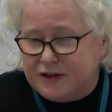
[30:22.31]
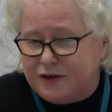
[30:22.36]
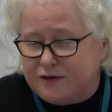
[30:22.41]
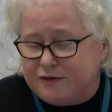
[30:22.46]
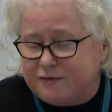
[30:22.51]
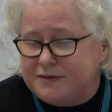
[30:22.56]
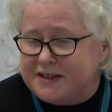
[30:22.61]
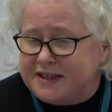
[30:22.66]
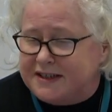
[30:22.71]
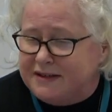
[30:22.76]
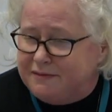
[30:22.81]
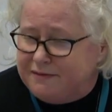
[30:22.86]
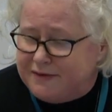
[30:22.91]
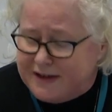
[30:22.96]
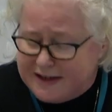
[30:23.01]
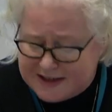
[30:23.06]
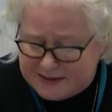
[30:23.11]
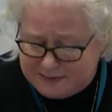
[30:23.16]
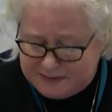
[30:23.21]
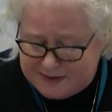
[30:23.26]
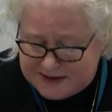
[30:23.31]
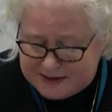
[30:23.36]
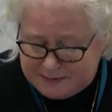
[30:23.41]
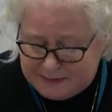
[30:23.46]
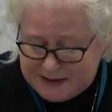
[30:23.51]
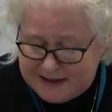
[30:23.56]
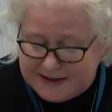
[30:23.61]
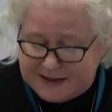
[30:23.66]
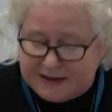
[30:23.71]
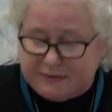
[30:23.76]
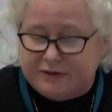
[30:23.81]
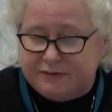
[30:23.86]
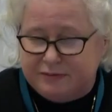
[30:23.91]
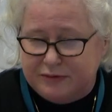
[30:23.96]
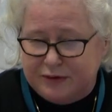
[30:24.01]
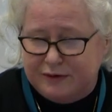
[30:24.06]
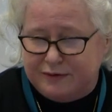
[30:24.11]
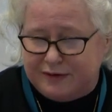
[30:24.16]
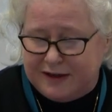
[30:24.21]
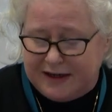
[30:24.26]
our modified domestic demand, which
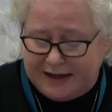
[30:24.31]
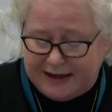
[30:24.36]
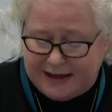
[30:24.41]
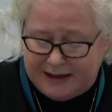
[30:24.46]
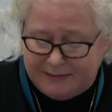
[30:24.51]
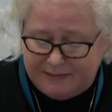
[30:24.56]
looks at